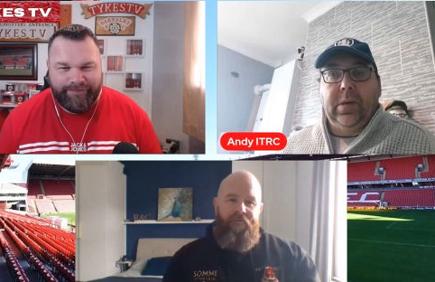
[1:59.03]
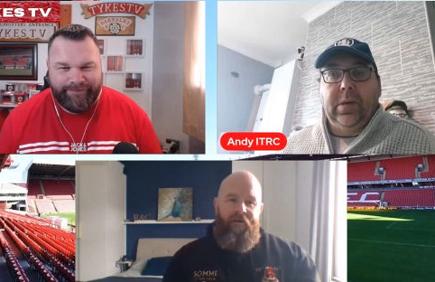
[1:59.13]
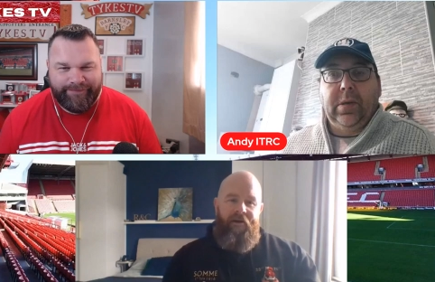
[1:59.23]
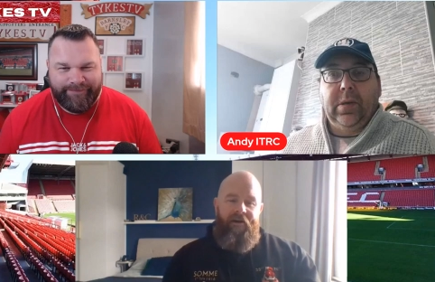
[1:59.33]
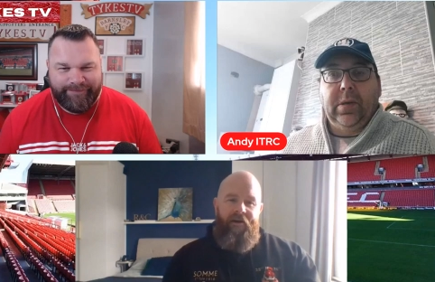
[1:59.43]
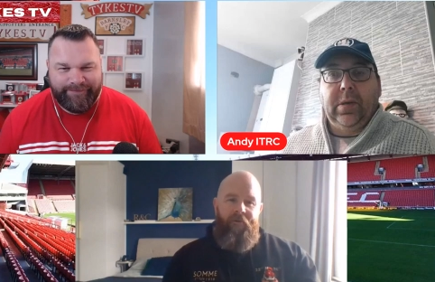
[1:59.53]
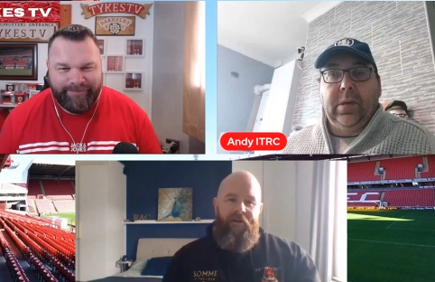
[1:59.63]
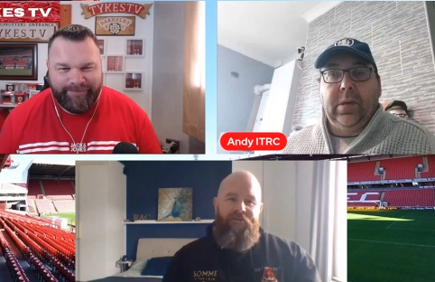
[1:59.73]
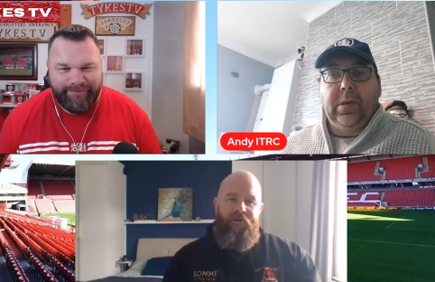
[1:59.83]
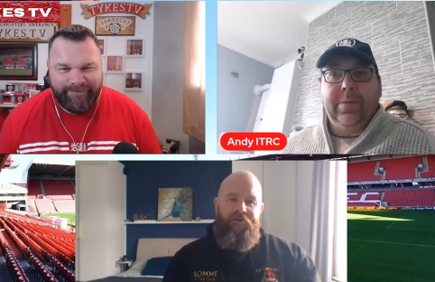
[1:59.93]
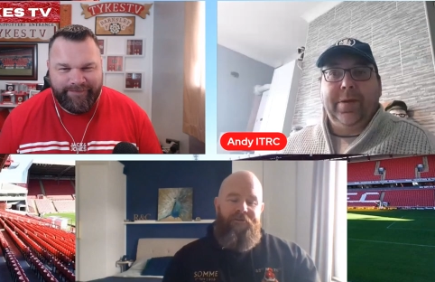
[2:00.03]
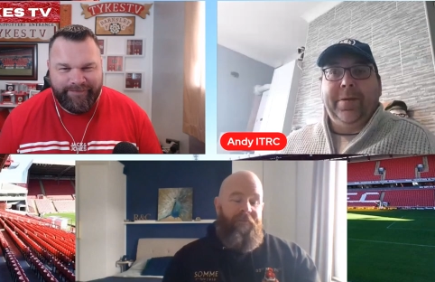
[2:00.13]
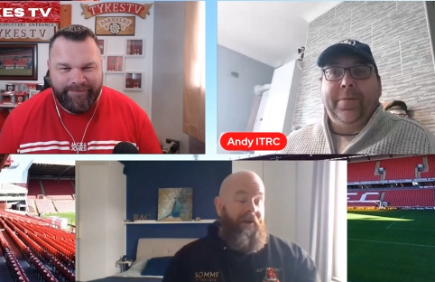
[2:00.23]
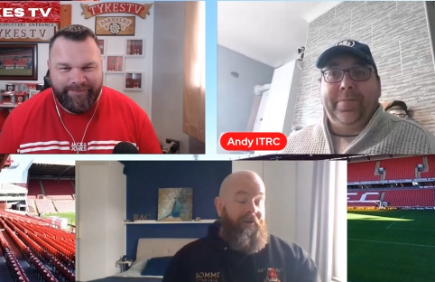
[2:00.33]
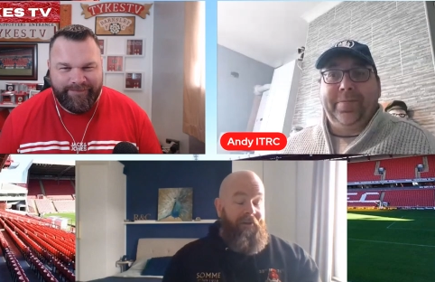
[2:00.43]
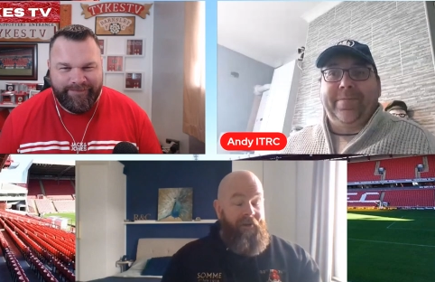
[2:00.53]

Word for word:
Speaker 1: fair. I was exhausted about the